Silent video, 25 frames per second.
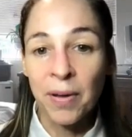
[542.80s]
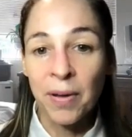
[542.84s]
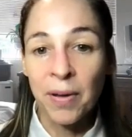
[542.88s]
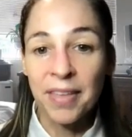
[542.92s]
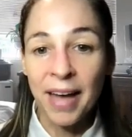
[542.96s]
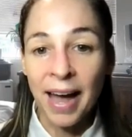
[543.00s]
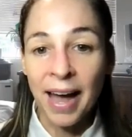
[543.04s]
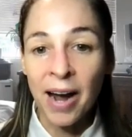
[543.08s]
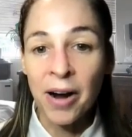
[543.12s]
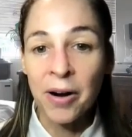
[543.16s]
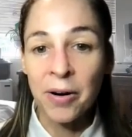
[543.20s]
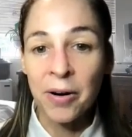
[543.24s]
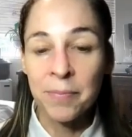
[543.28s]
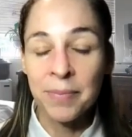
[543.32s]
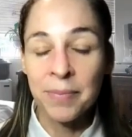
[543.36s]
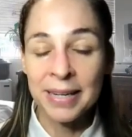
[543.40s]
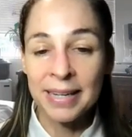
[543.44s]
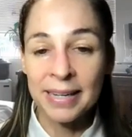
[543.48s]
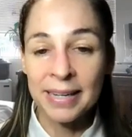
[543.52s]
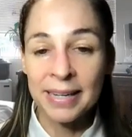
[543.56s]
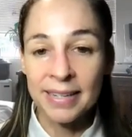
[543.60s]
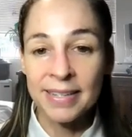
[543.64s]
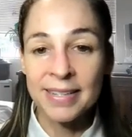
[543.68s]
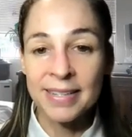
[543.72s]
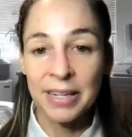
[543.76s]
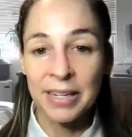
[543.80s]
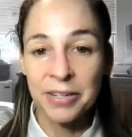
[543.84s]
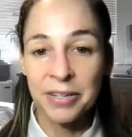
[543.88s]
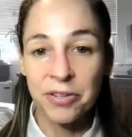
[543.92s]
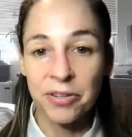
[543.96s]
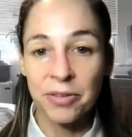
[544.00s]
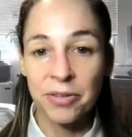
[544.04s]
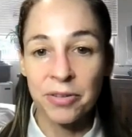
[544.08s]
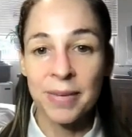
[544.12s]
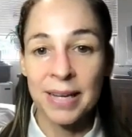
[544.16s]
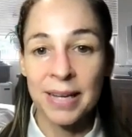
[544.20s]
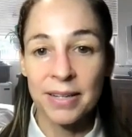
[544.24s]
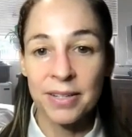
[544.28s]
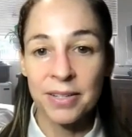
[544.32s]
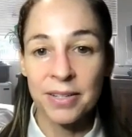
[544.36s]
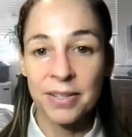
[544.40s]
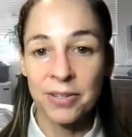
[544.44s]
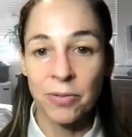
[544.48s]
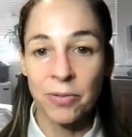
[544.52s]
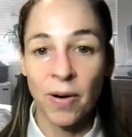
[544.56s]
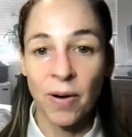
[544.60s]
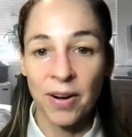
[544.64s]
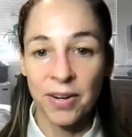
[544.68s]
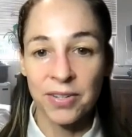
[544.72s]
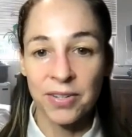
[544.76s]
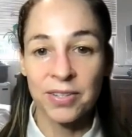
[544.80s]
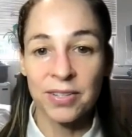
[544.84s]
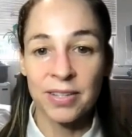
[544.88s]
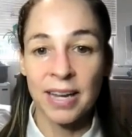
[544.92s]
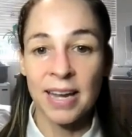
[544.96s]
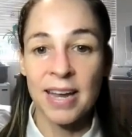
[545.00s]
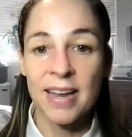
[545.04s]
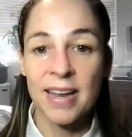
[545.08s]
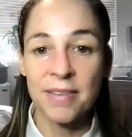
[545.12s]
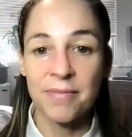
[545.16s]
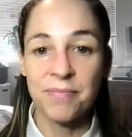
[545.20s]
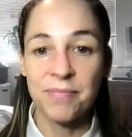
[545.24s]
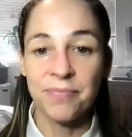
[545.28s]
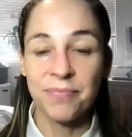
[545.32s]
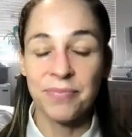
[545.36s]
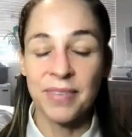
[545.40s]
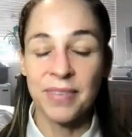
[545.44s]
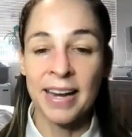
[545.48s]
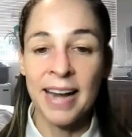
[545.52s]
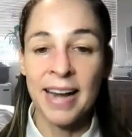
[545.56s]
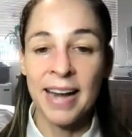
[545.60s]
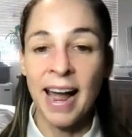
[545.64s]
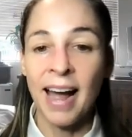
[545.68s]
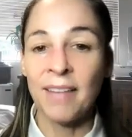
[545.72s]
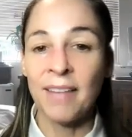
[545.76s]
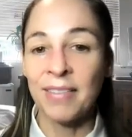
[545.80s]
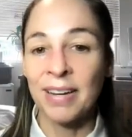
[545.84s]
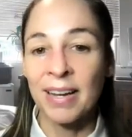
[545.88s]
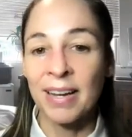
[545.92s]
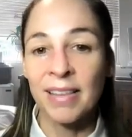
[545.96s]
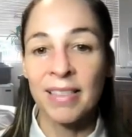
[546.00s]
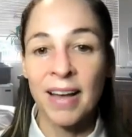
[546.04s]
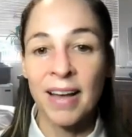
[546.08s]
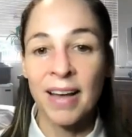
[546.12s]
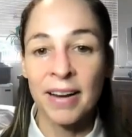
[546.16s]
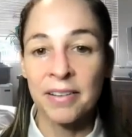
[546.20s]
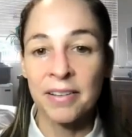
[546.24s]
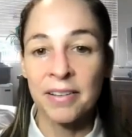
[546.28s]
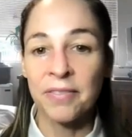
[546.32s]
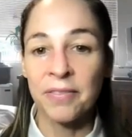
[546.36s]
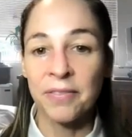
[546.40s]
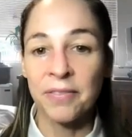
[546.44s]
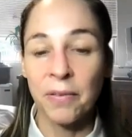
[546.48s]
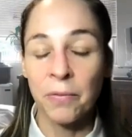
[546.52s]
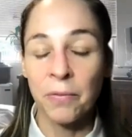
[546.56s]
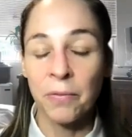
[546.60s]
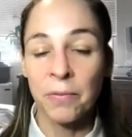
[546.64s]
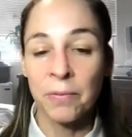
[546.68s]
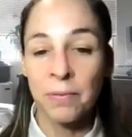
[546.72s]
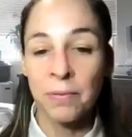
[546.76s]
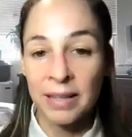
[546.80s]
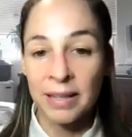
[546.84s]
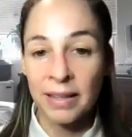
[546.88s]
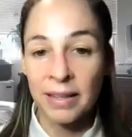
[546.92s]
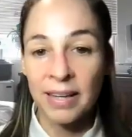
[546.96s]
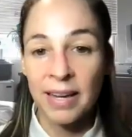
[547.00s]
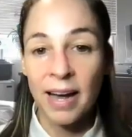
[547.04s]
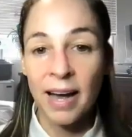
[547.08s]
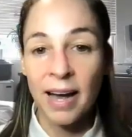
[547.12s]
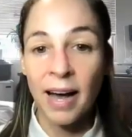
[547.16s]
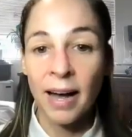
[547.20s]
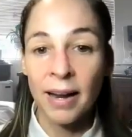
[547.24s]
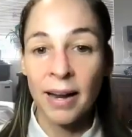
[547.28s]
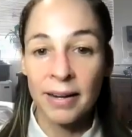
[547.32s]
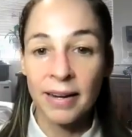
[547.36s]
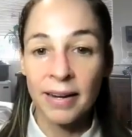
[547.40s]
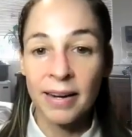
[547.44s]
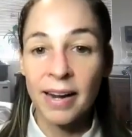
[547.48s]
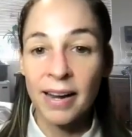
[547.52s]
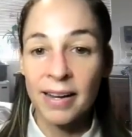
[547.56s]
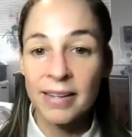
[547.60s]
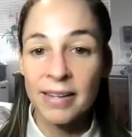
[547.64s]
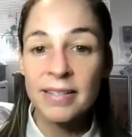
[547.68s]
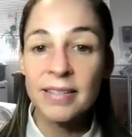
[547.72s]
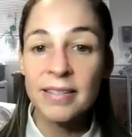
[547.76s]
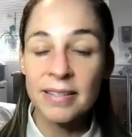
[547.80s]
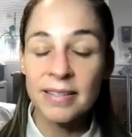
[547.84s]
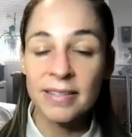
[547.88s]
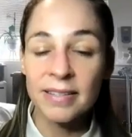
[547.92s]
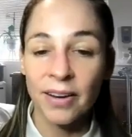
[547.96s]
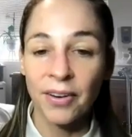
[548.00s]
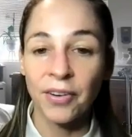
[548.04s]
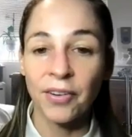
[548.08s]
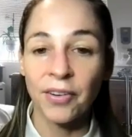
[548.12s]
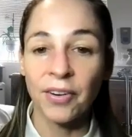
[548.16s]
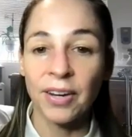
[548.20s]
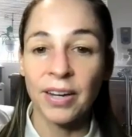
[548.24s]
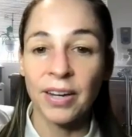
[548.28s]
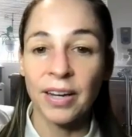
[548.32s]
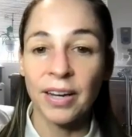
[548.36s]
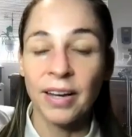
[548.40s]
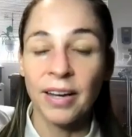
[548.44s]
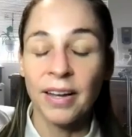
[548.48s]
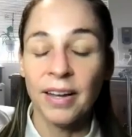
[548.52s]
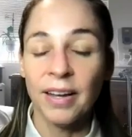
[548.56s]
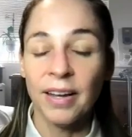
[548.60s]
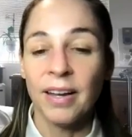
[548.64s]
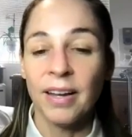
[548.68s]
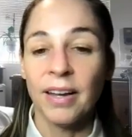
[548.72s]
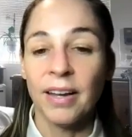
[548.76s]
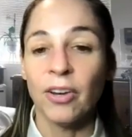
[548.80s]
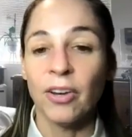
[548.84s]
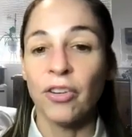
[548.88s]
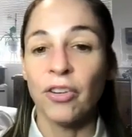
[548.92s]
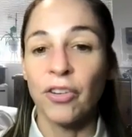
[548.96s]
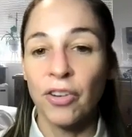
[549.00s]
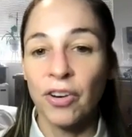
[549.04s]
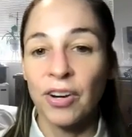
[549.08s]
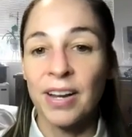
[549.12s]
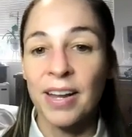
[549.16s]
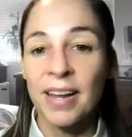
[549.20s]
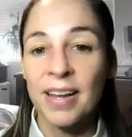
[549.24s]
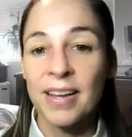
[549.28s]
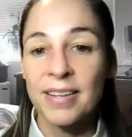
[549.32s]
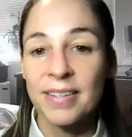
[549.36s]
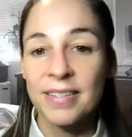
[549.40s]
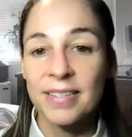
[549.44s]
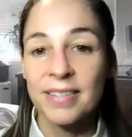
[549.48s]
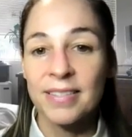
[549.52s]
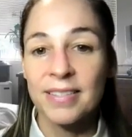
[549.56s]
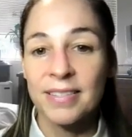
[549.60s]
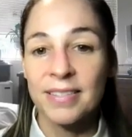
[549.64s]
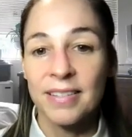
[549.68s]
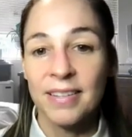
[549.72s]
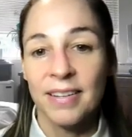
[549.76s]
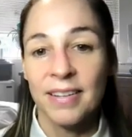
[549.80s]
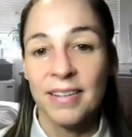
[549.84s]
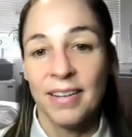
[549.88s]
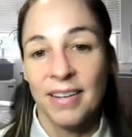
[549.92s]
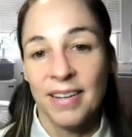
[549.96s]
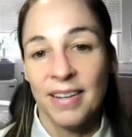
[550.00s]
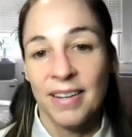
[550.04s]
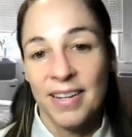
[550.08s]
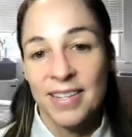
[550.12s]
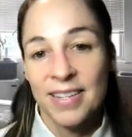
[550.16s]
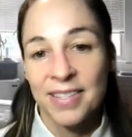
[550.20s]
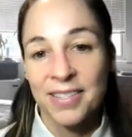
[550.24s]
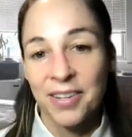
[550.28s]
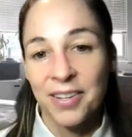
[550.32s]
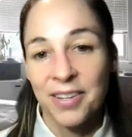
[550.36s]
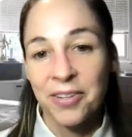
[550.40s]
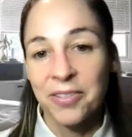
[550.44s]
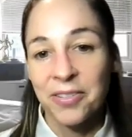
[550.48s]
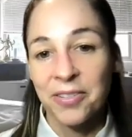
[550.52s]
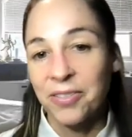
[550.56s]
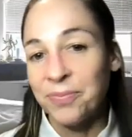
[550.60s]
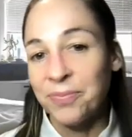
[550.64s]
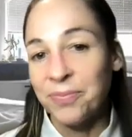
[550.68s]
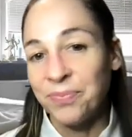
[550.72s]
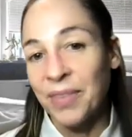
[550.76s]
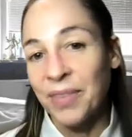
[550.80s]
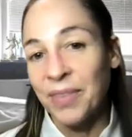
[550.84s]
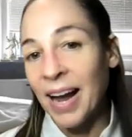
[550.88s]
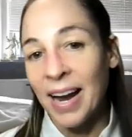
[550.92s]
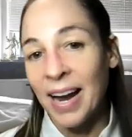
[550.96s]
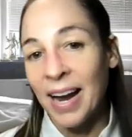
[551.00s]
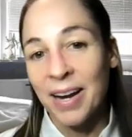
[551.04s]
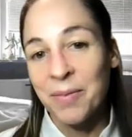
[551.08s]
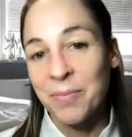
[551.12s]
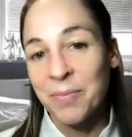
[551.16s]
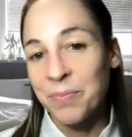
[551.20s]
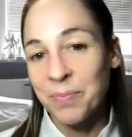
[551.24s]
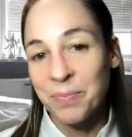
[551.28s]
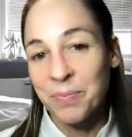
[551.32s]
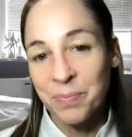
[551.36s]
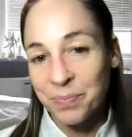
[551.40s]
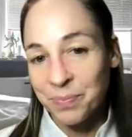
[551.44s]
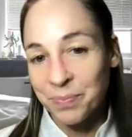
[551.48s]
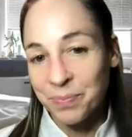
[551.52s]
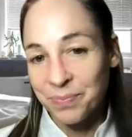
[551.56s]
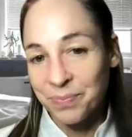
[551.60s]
without being a detriment to our skin and having a lot of really unnecessary ingredients. So I'm